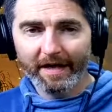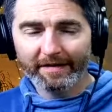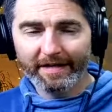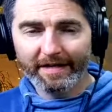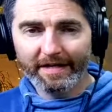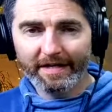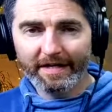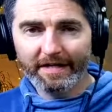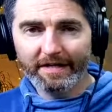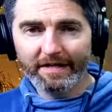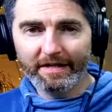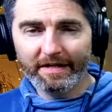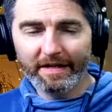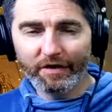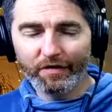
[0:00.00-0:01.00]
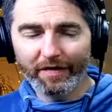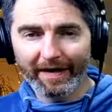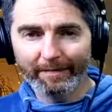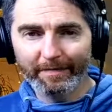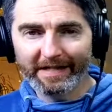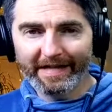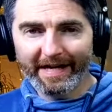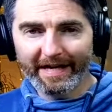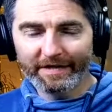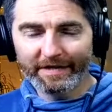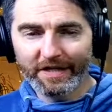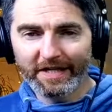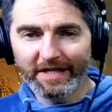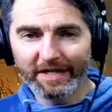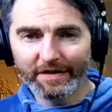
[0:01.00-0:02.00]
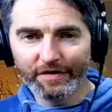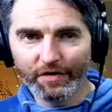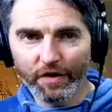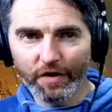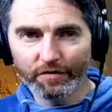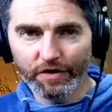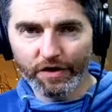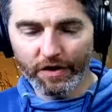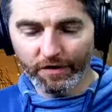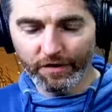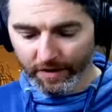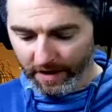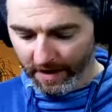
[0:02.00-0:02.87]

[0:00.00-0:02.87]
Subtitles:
the incredibly catchy intro tune.